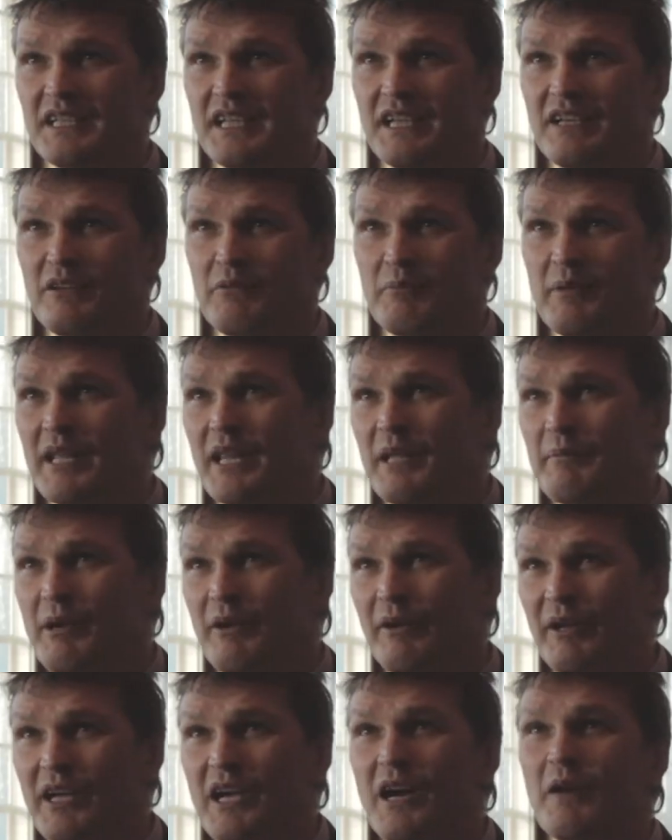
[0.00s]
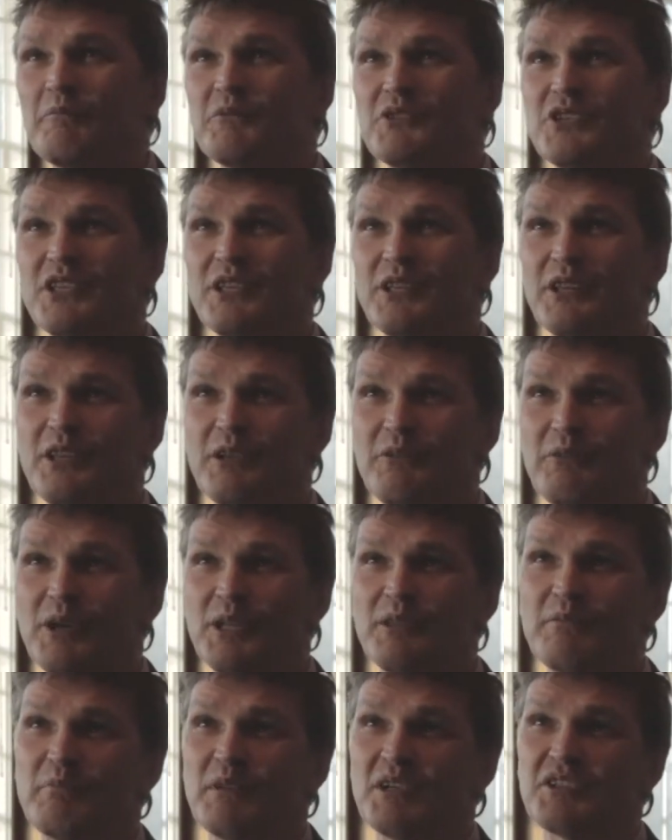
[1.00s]
you know by the amount of cups the the
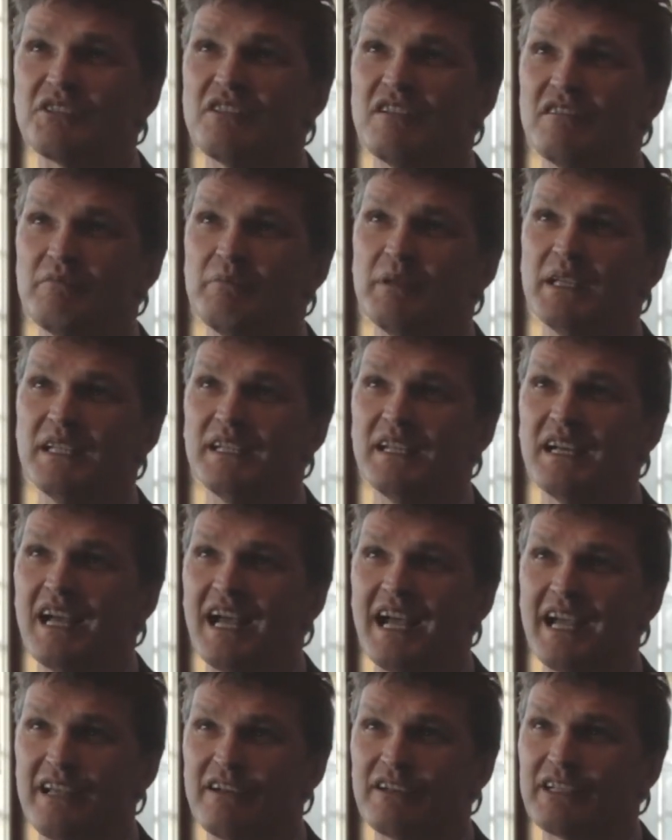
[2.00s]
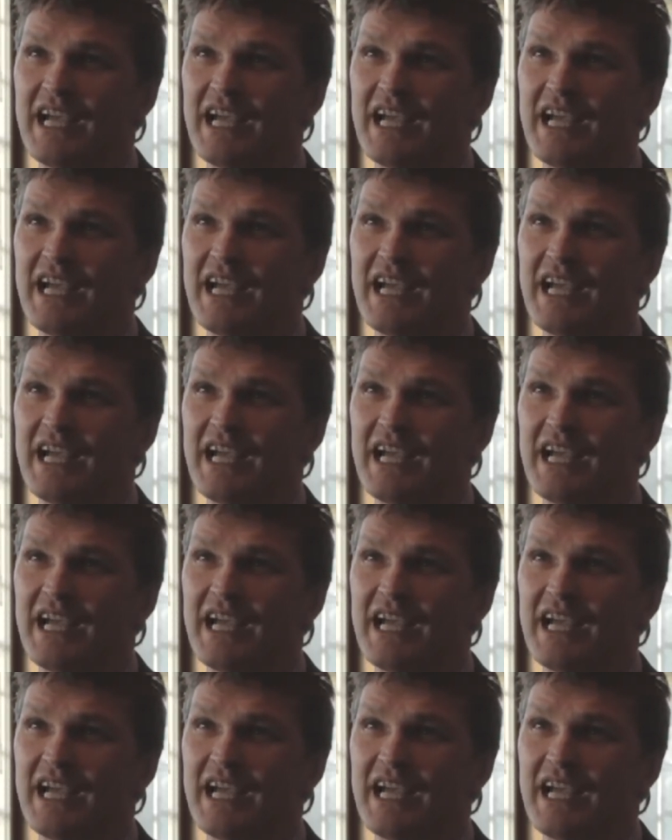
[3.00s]
one must have been a higher